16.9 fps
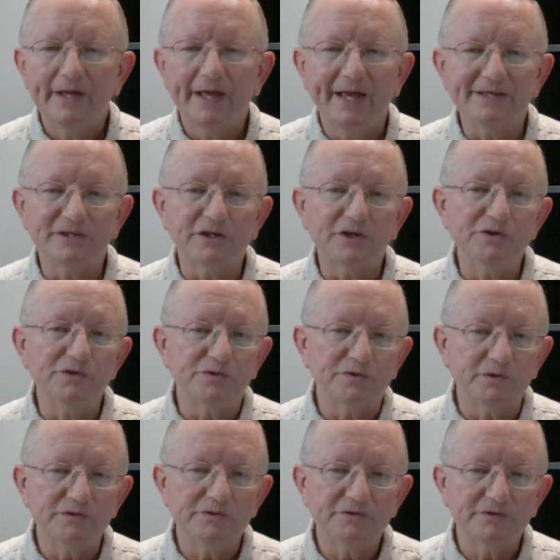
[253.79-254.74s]
as a
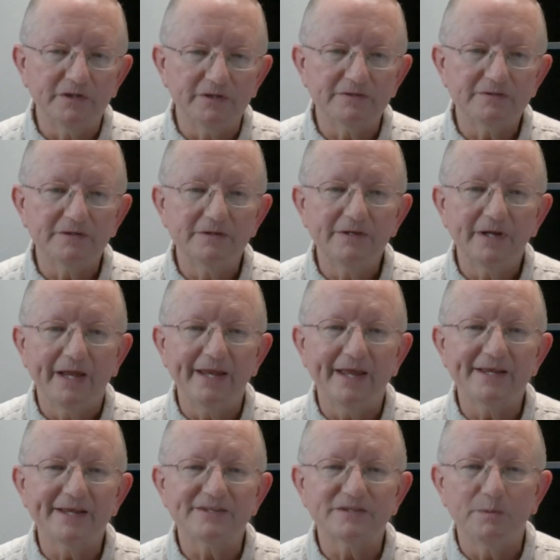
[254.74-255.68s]
concerned citizen, and
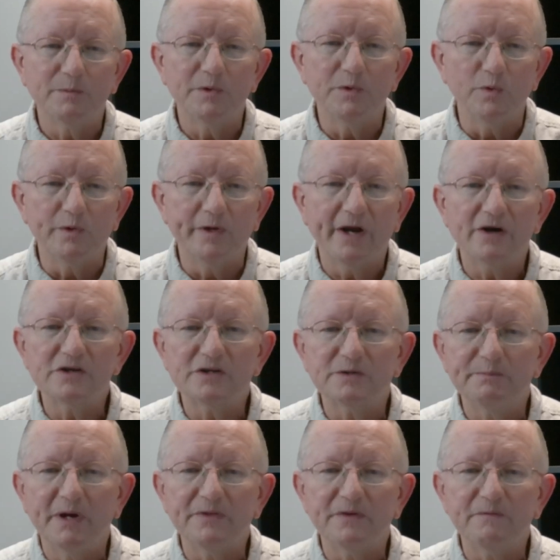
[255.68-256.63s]
as someone who cares
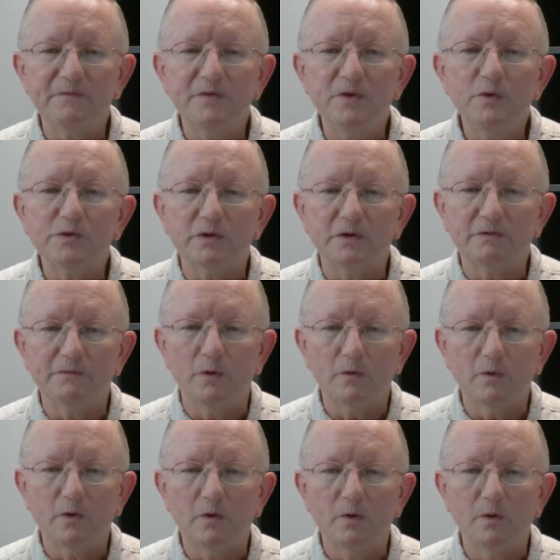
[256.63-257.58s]
about the future of
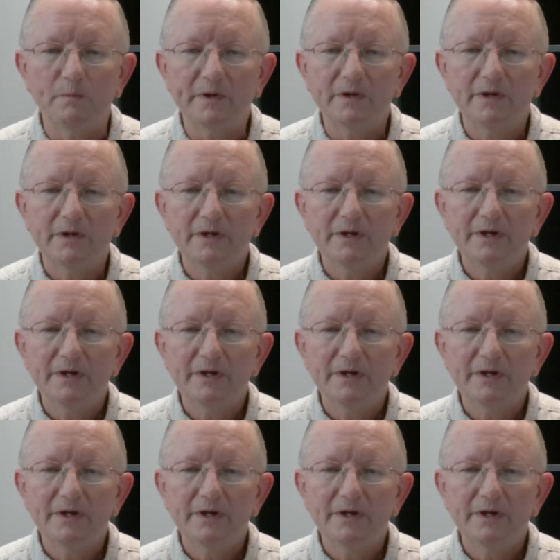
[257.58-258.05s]
Oklahoma,